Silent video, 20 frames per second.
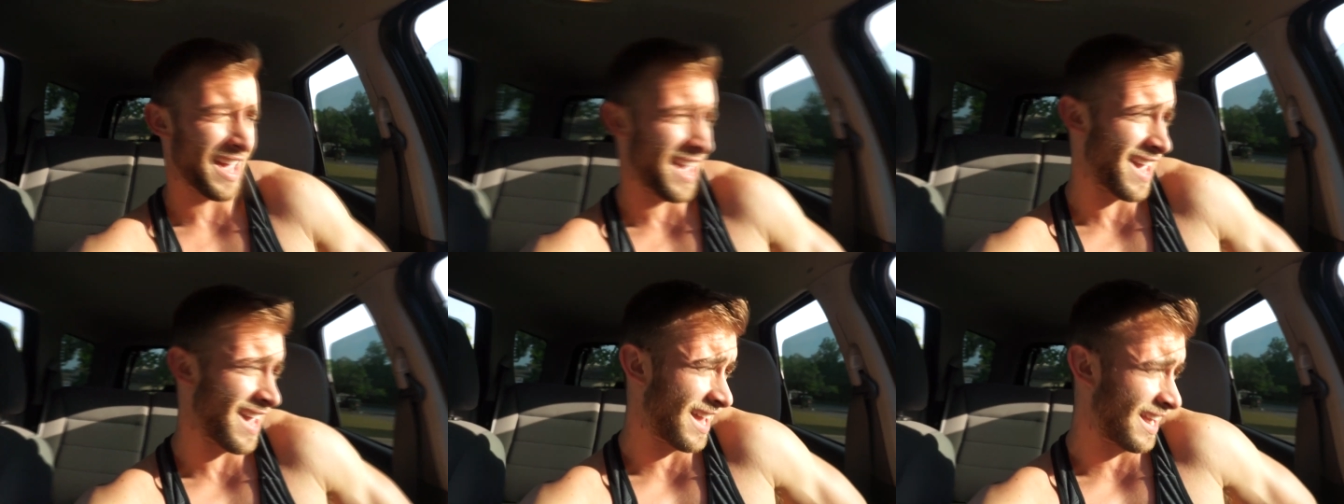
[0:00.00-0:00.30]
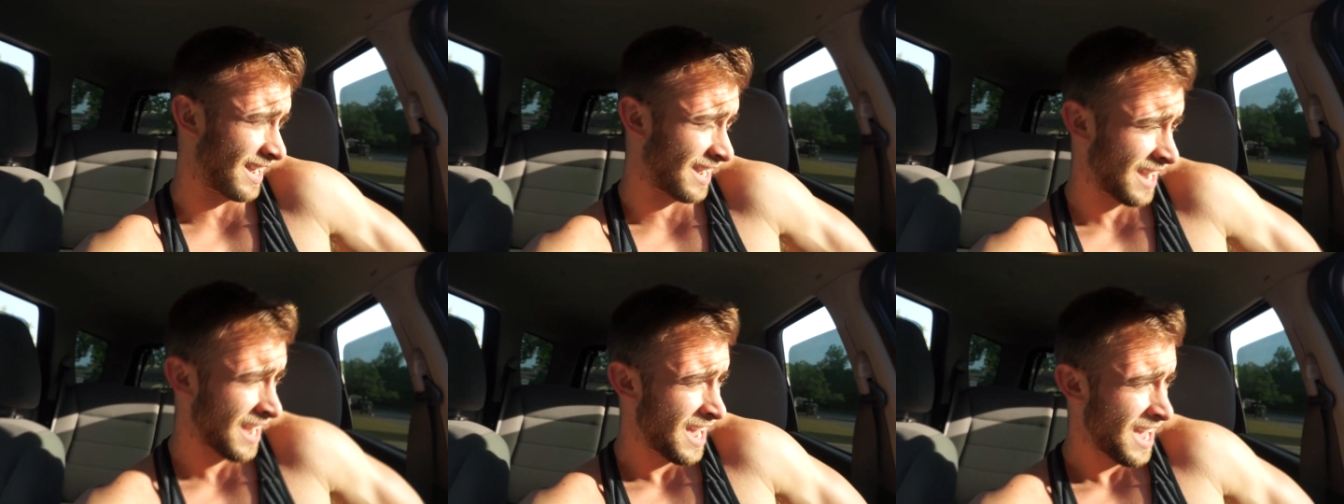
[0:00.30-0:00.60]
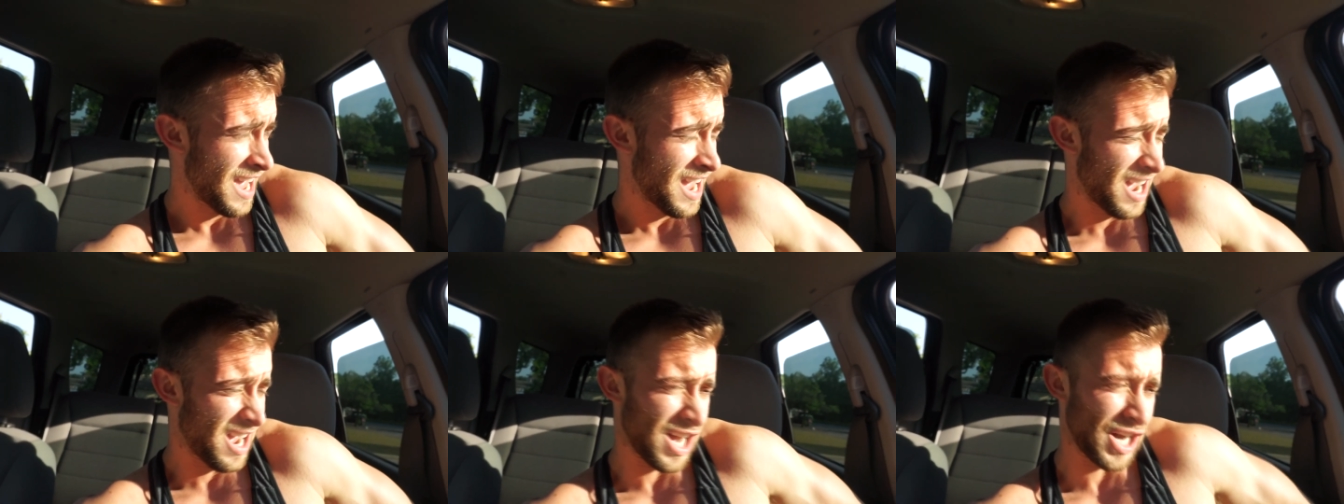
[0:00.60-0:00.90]
and
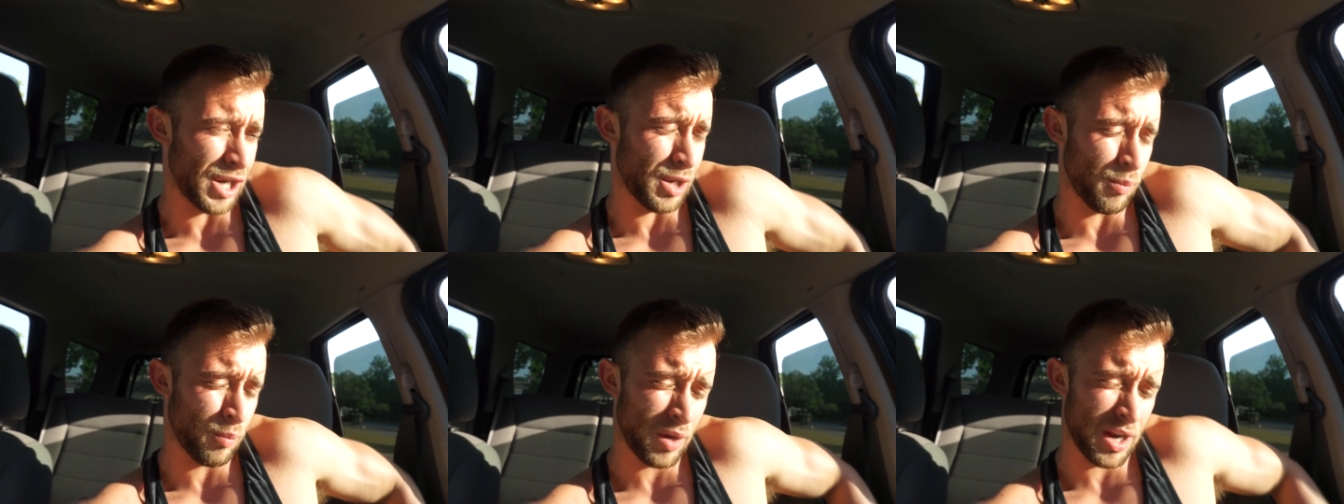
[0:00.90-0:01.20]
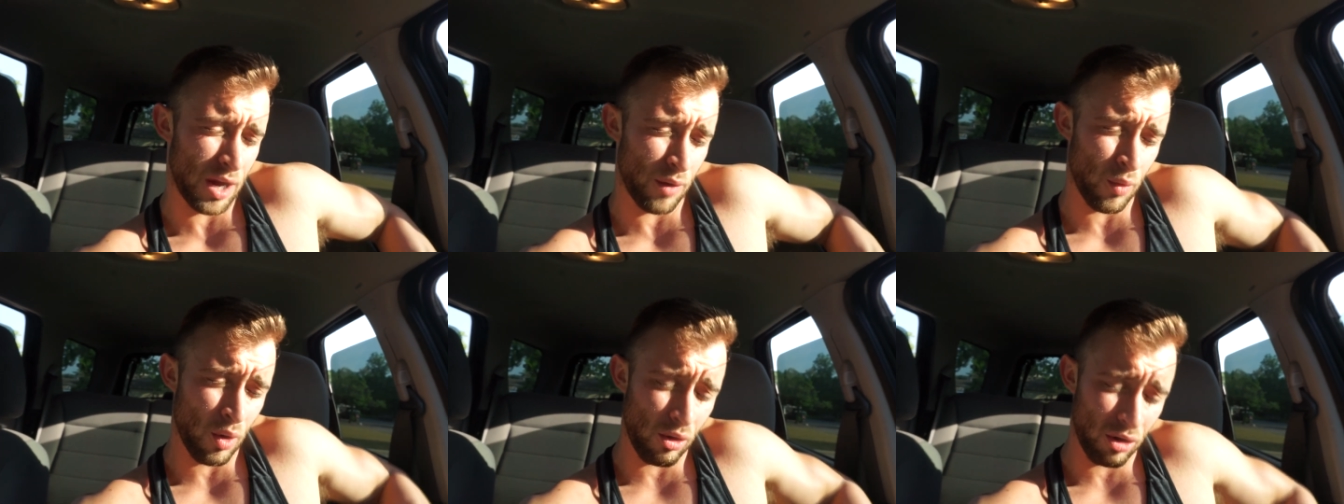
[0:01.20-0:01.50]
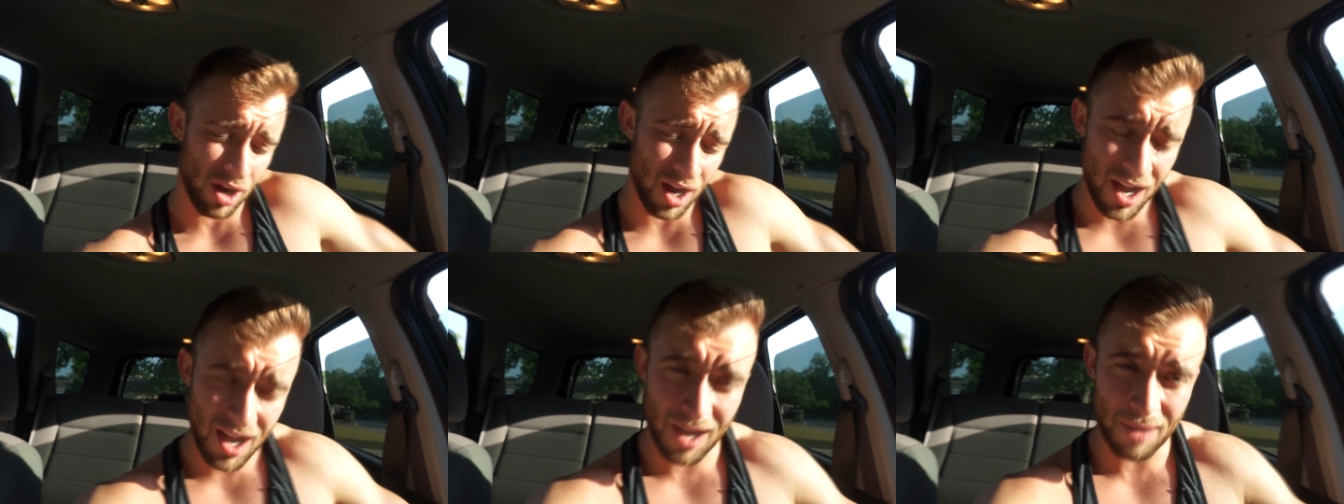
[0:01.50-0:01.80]
um, when I
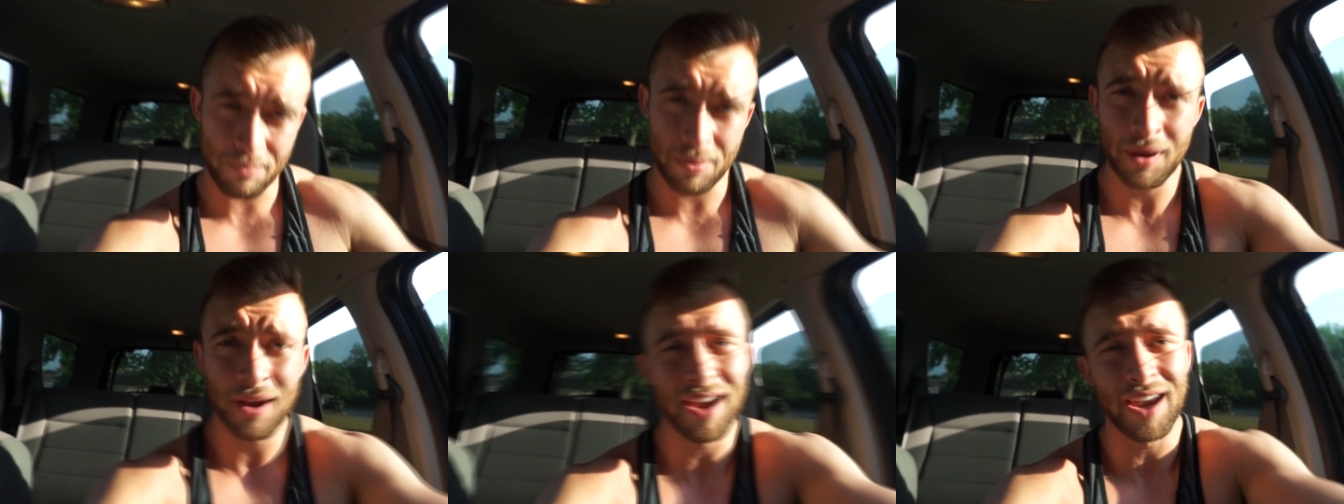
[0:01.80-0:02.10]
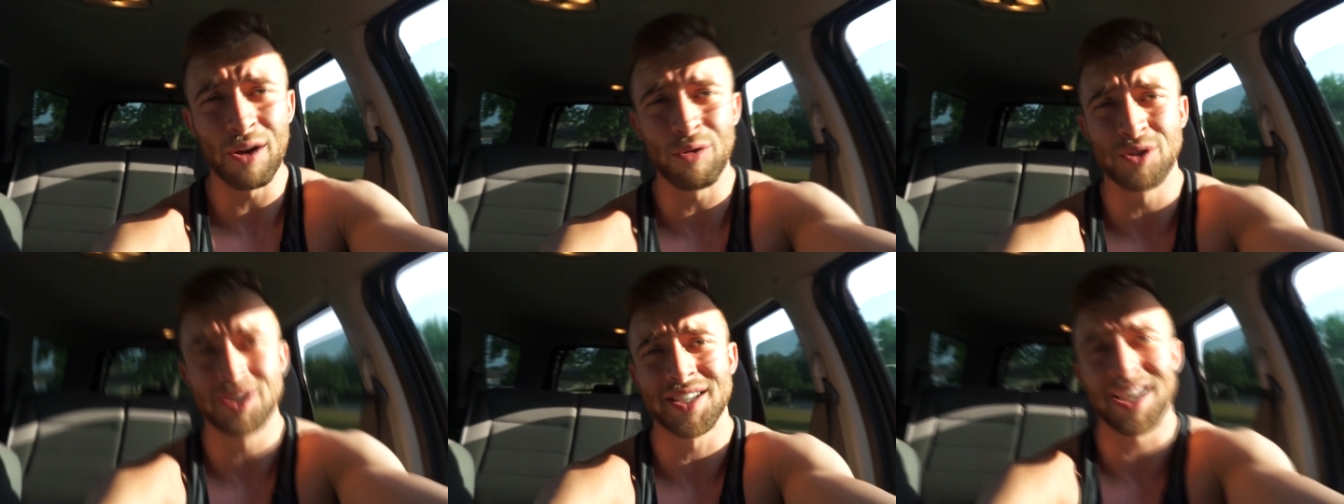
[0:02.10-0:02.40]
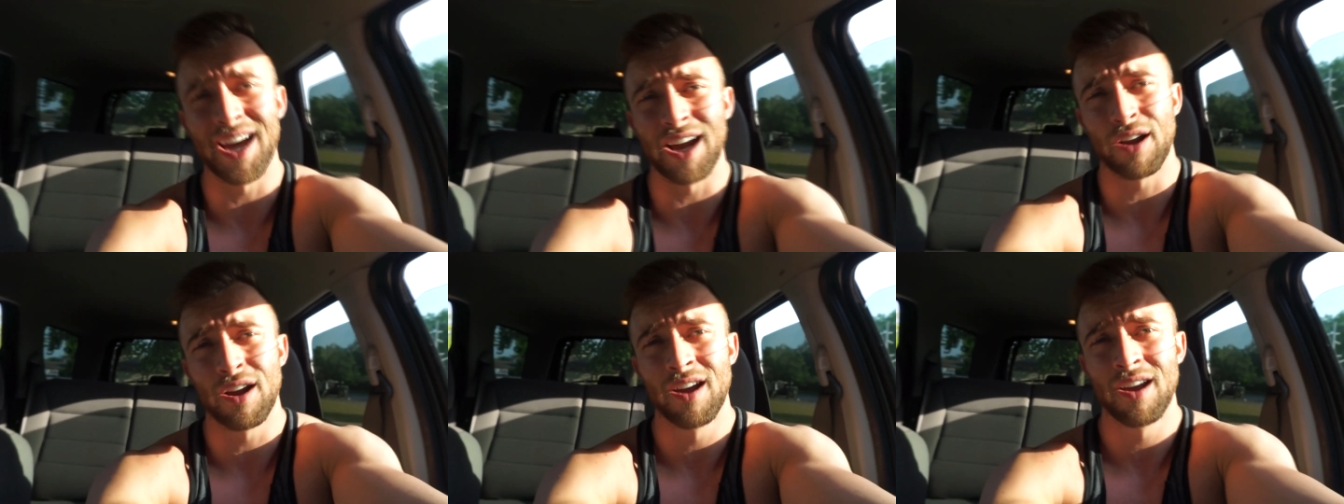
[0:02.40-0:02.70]
woke up it
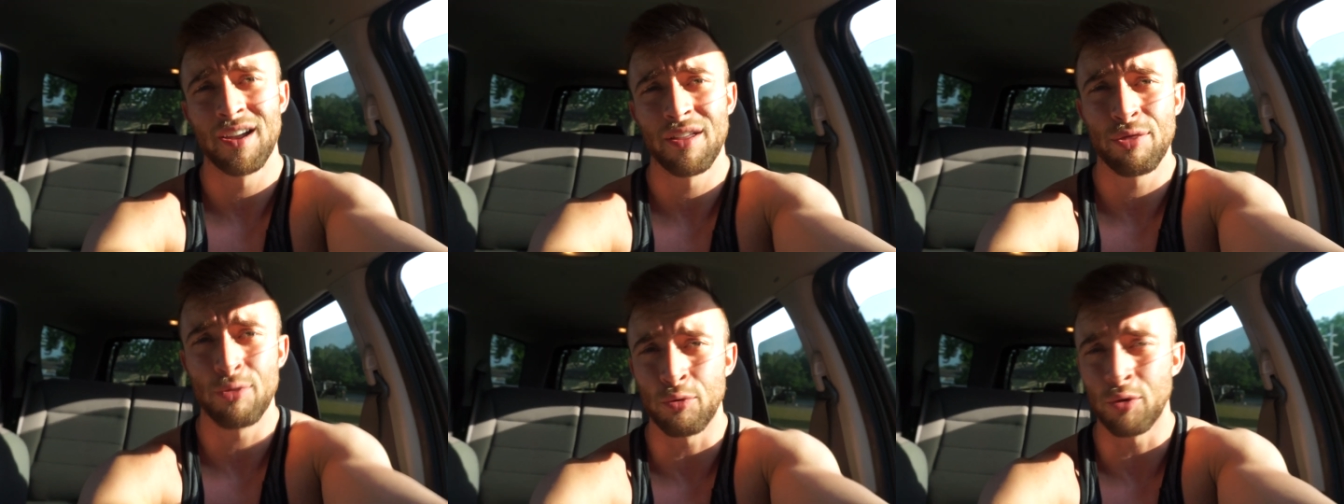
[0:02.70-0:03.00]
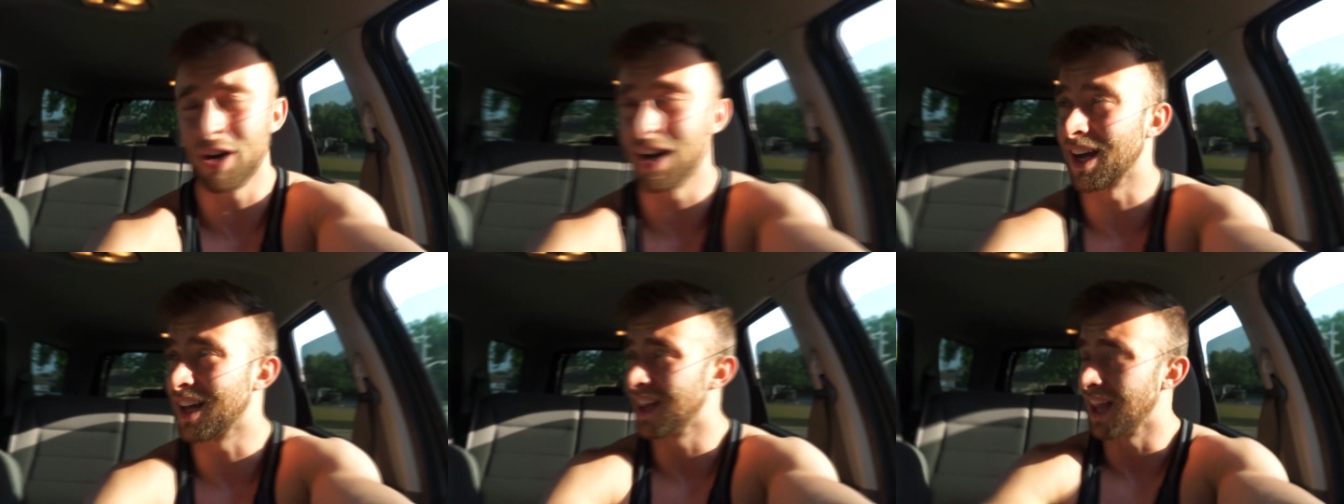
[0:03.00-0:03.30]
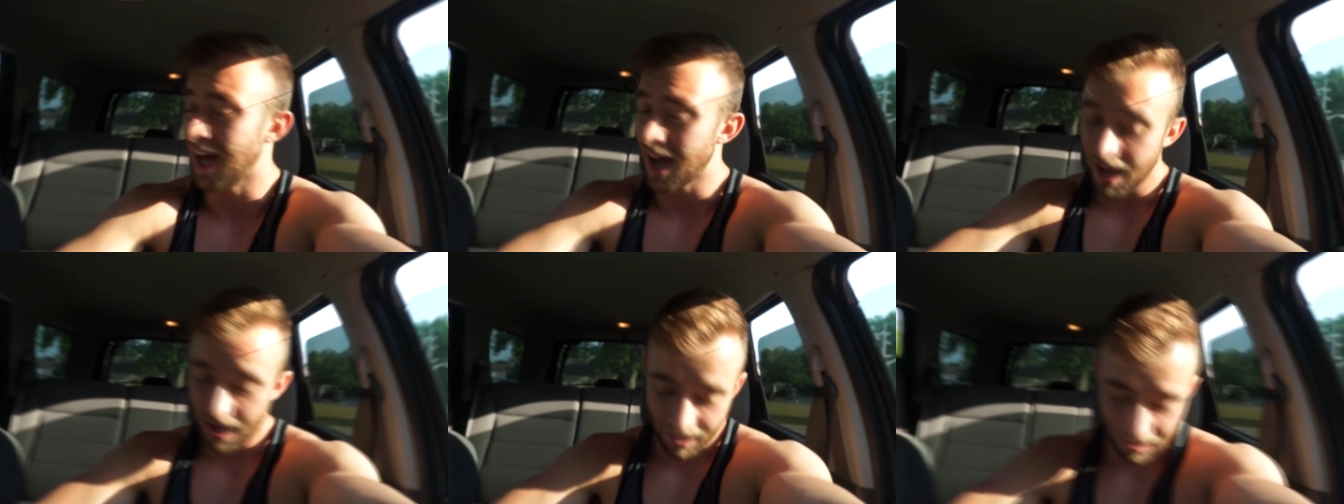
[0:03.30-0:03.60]
was like three
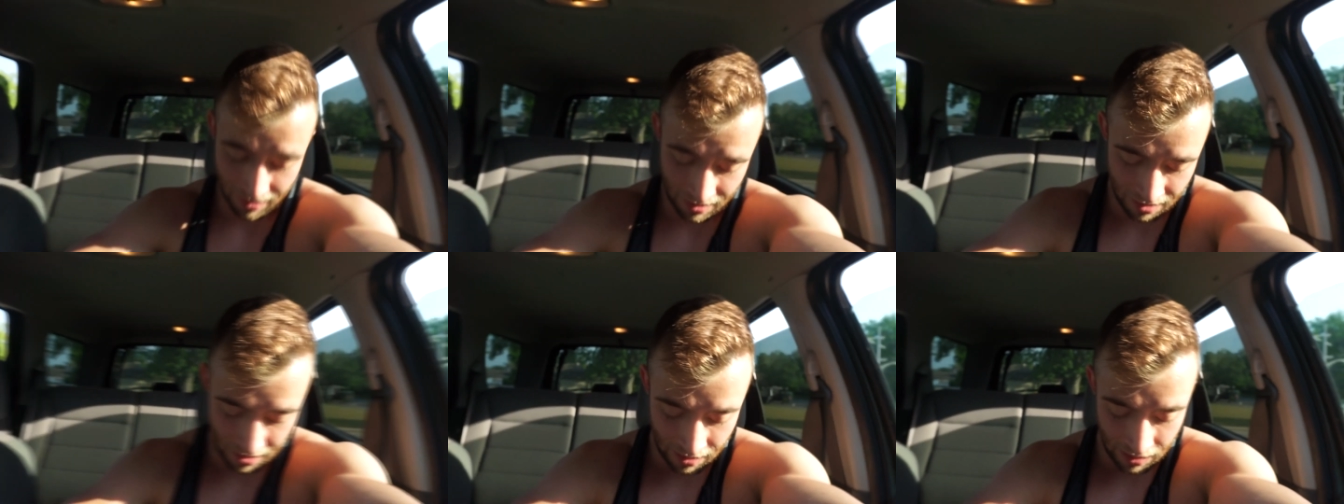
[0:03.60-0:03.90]
o'clock.